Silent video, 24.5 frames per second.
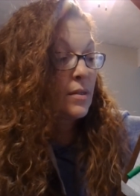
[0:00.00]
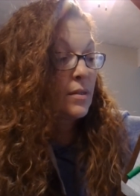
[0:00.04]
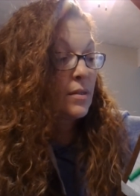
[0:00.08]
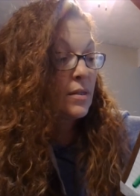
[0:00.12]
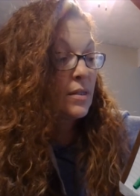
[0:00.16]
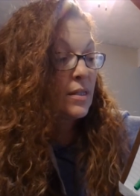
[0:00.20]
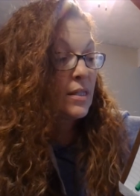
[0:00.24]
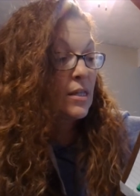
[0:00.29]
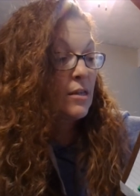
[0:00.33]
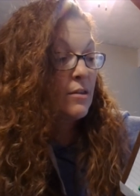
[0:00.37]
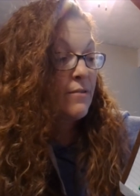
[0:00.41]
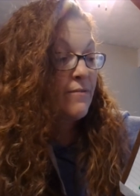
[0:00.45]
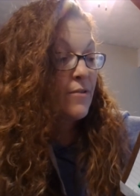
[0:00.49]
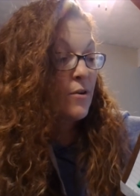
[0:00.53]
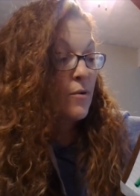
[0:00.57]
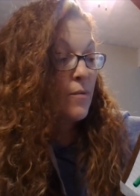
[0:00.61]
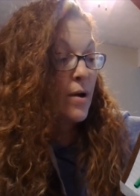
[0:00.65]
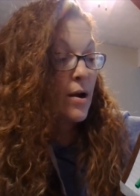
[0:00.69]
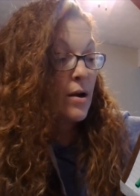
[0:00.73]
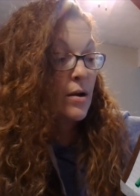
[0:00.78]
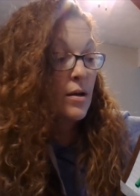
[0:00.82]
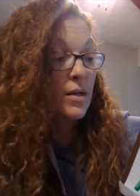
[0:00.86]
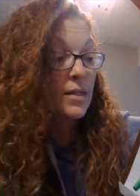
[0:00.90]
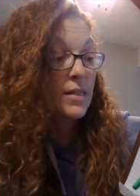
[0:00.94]

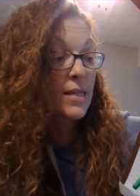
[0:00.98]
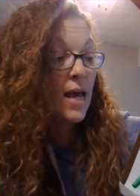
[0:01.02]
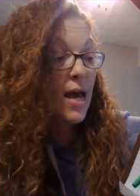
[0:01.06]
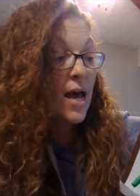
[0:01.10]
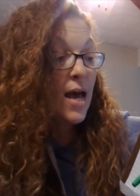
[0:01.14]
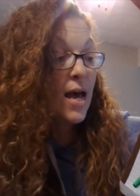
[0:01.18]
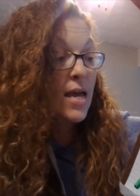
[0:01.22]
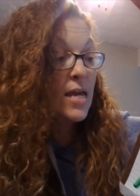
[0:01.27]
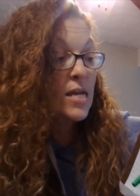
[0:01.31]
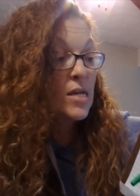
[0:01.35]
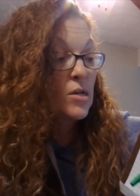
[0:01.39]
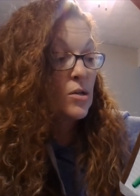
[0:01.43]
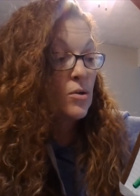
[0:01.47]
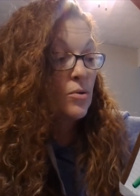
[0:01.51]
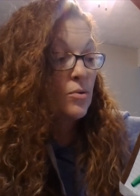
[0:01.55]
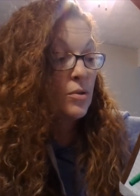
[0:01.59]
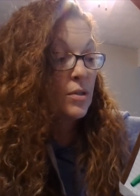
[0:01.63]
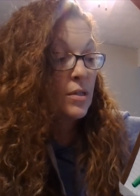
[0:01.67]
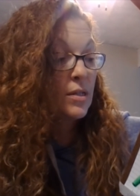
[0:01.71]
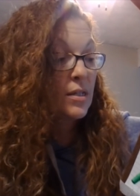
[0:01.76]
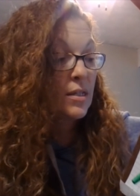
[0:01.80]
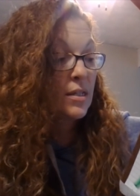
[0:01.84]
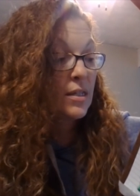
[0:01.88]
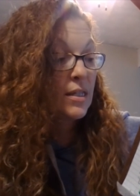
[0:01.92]
silverware because I
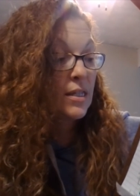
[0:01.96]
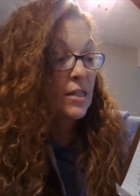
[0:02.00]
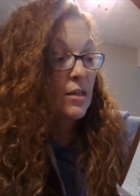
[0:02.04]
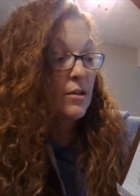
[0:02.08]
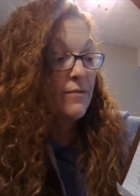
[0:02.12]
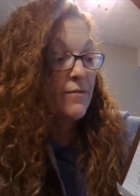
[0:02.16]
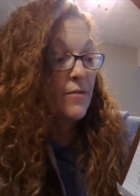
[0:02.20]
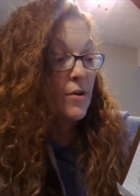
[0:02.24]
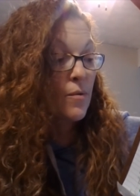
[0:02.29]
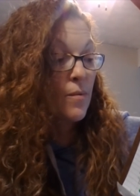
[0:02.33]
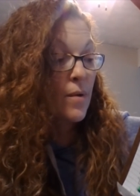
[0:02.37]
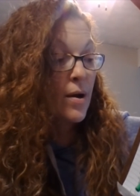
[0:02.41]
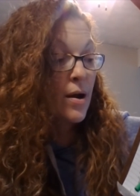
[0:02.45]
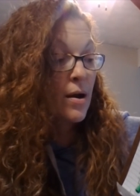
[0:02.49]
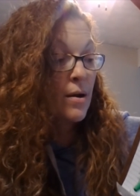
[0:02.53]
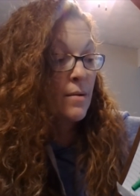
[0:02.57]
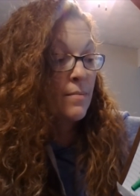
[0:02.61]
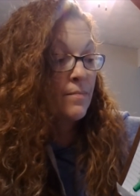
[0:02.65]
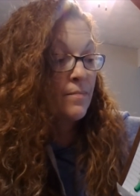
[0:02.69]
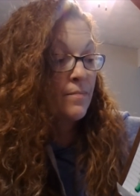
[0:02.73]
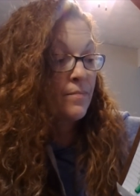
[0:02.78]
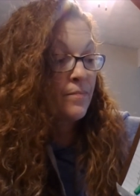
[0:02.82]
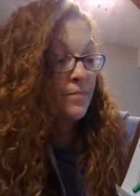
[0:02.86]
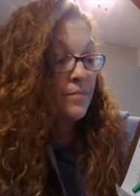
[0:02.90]
used silverware.